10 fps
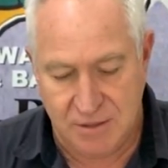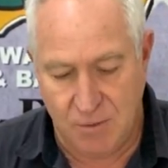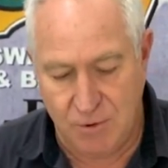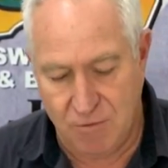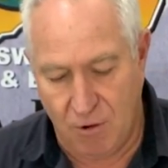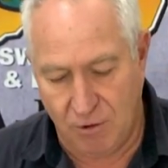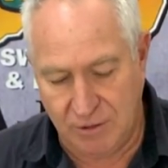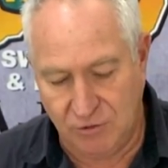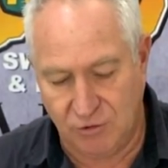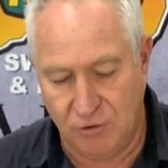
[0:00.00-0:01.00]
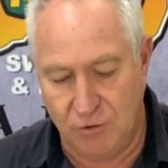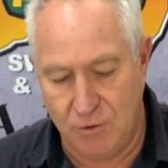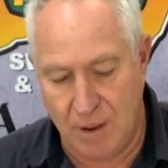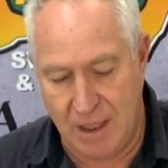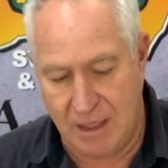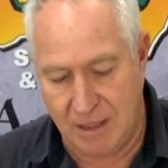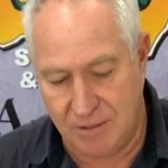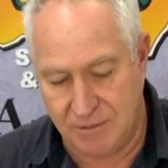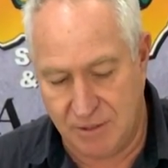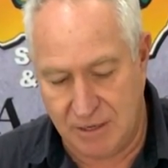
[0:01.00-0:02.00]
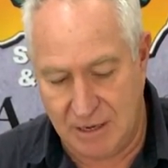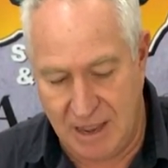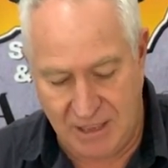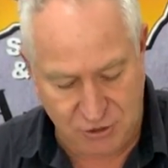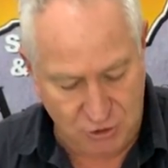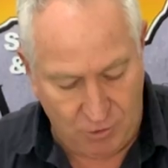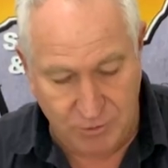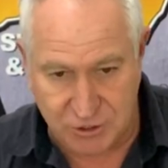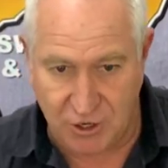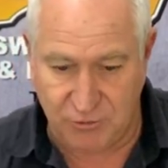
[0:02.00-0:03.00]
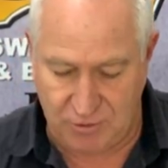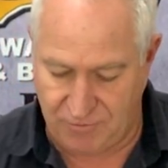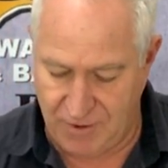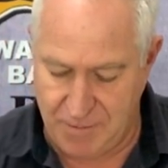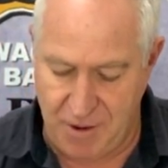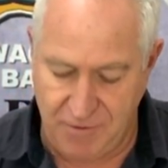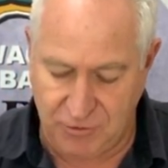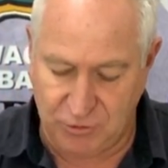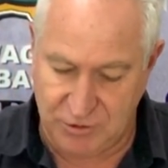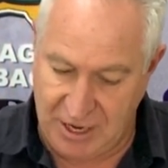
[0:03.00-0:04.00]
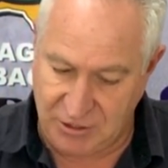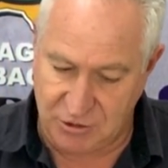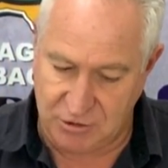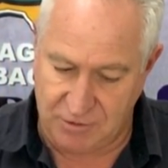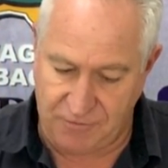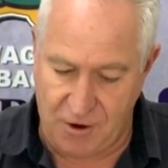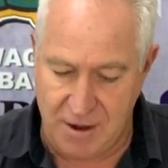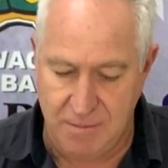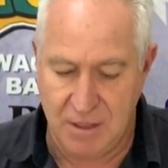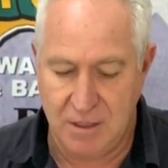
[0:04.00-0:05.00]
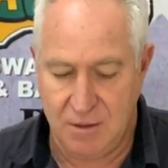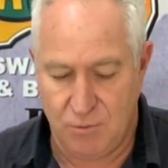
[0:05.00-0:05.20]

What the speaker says: Then we roll into the larger knob which goes with the flip over to attach it to the frame.